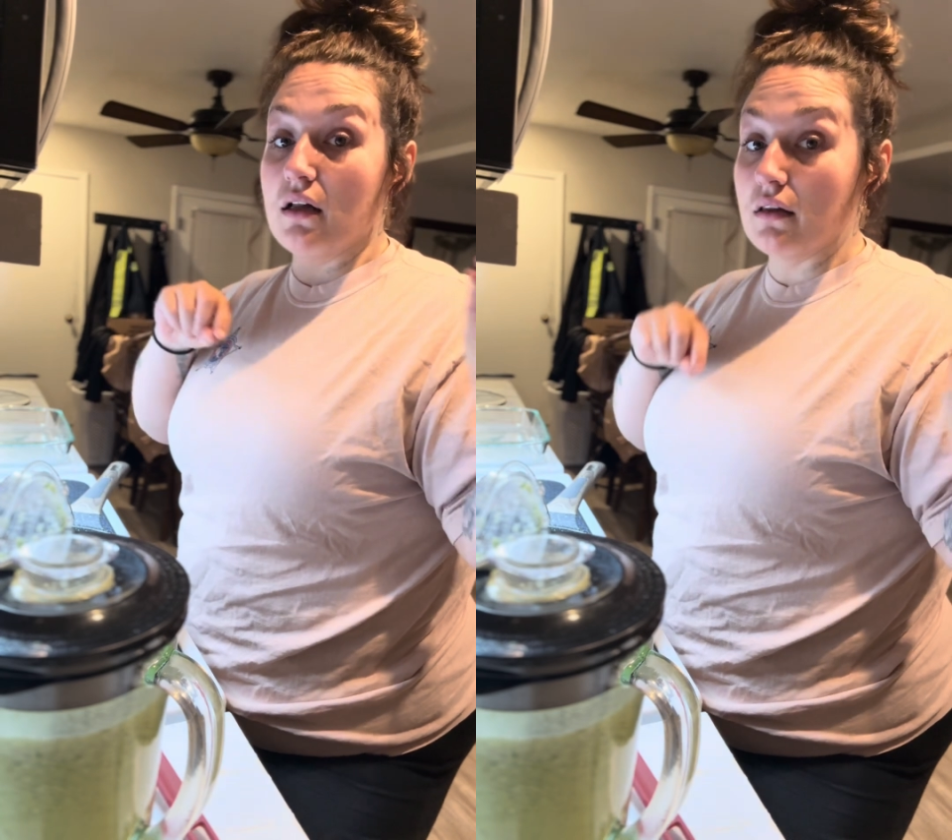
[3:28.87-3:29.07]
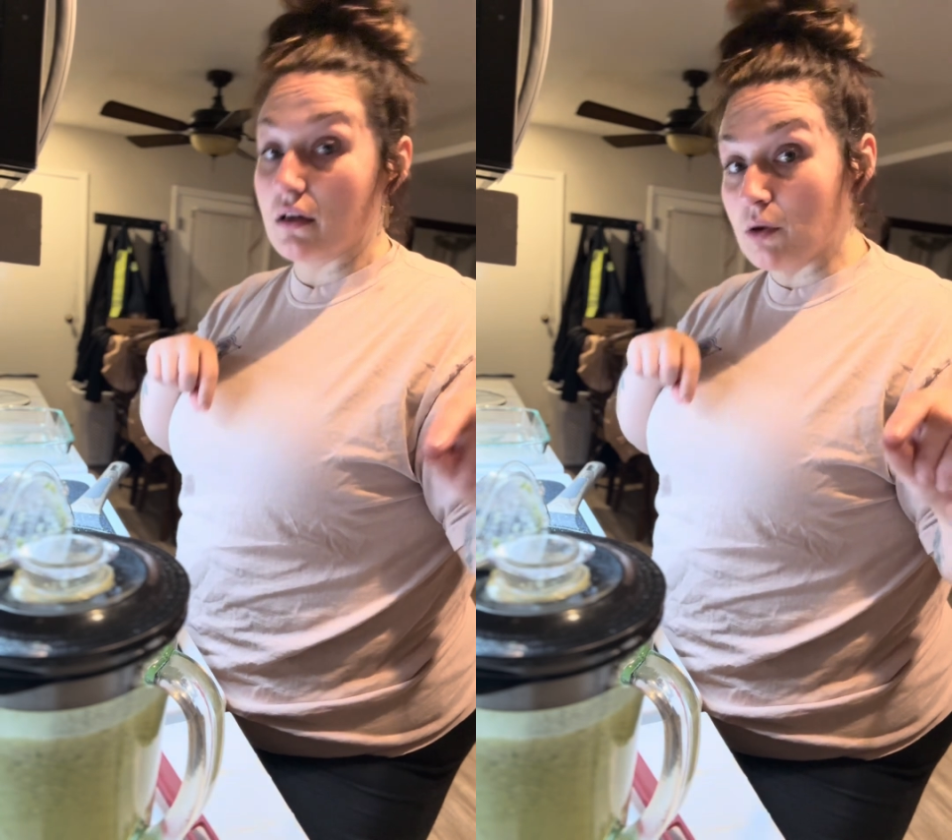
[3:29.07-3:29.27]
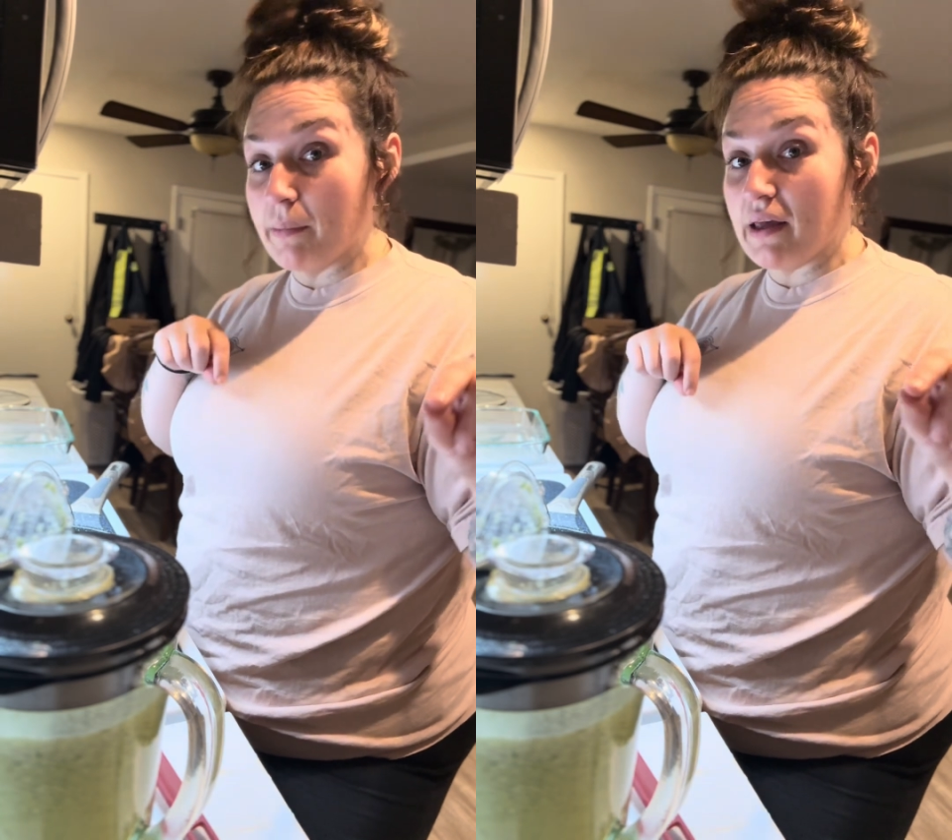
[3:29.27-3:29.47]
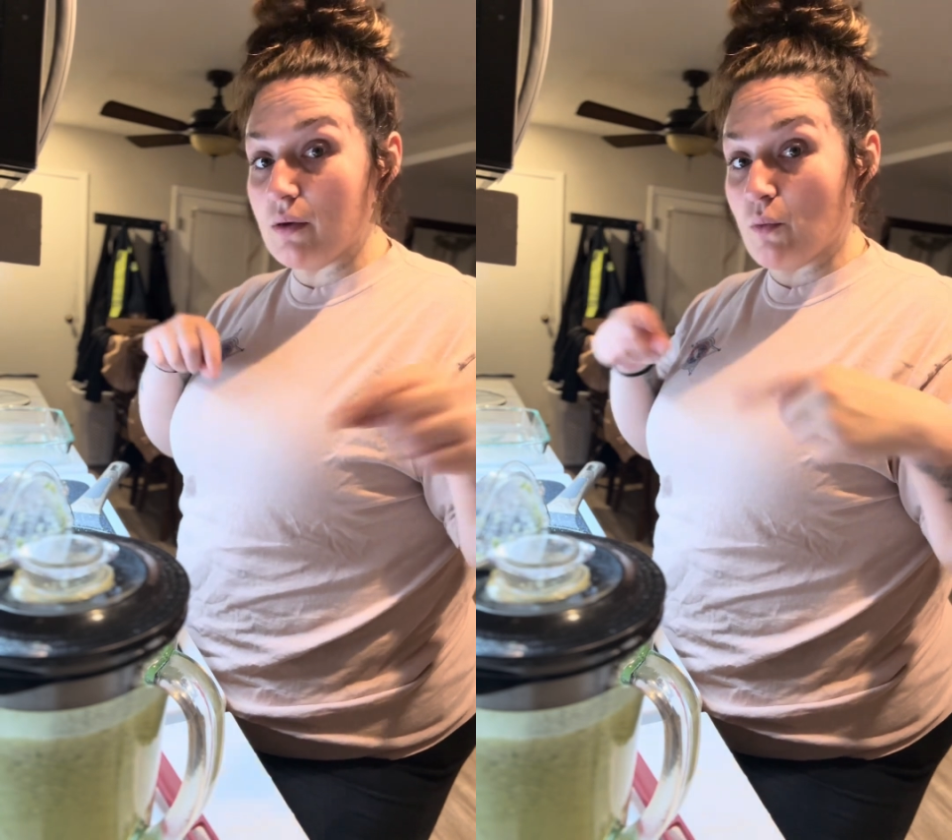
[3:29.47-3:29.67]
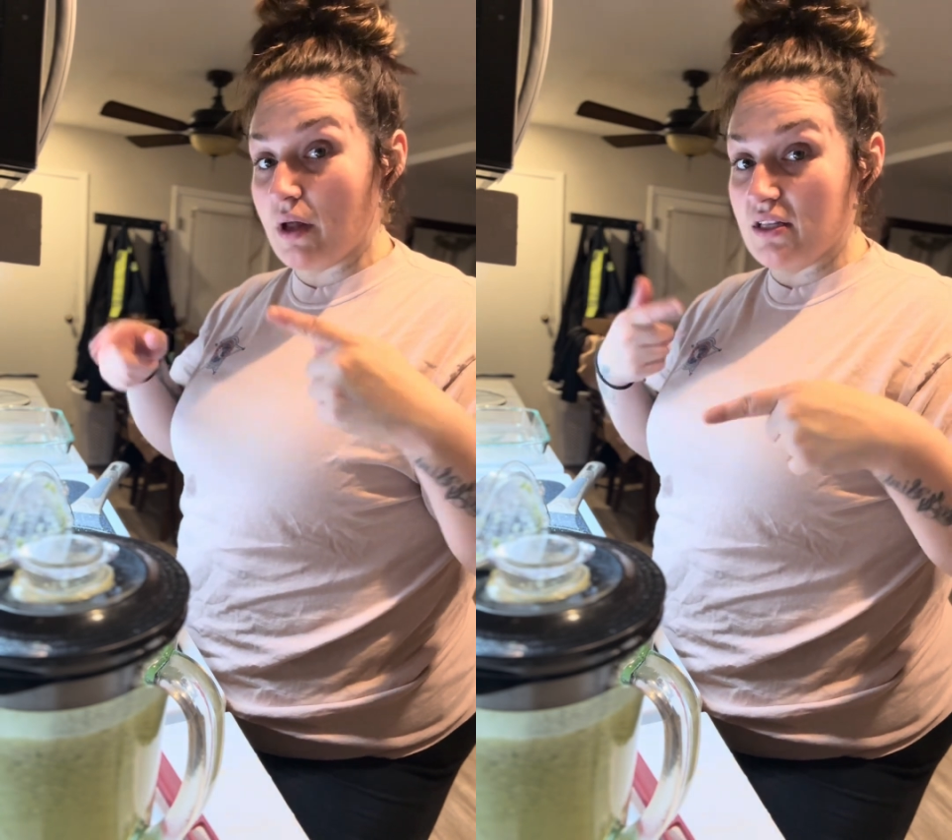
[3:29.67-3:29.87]
a little
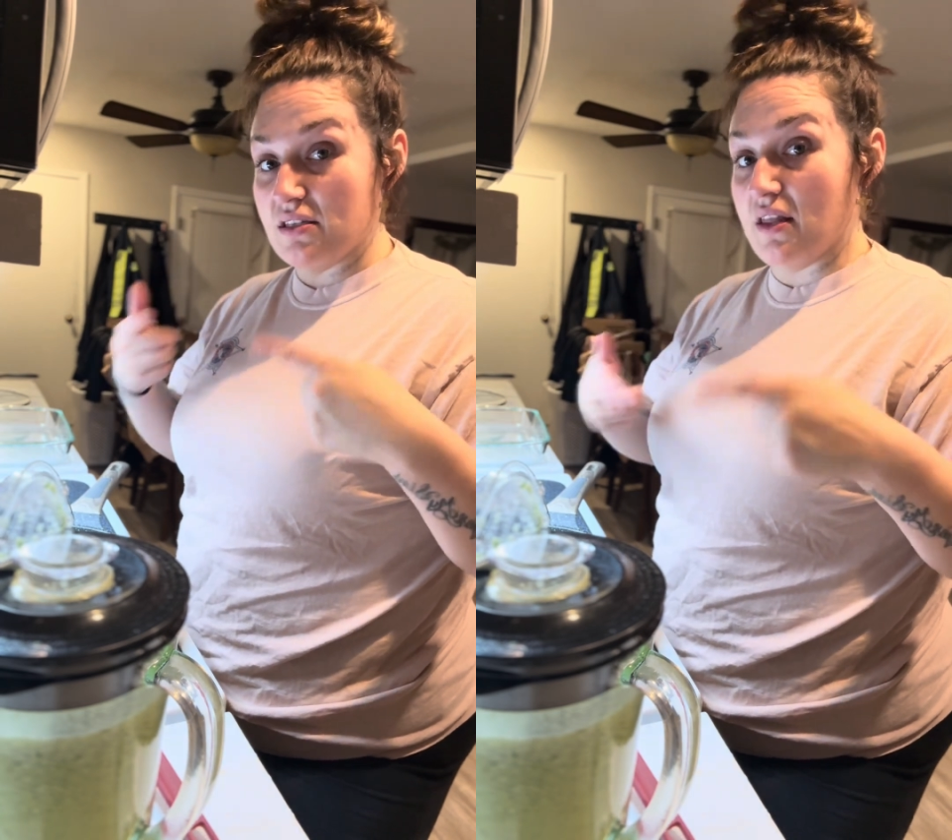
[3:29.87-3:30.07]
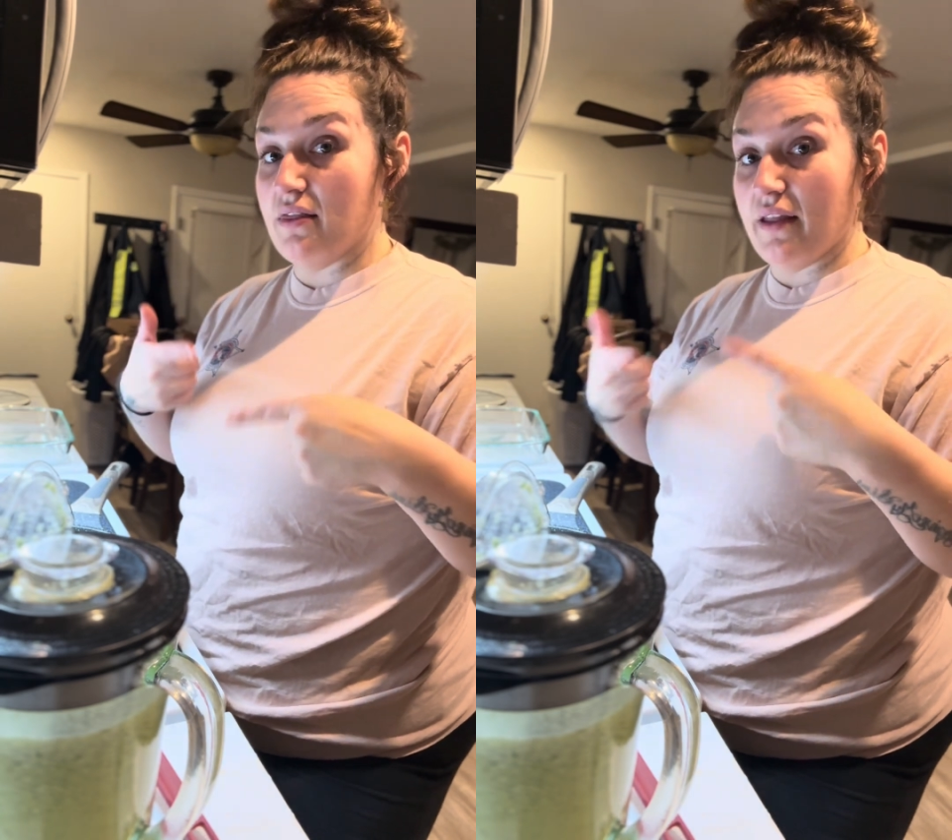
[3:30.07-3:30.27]
bit when it's sitting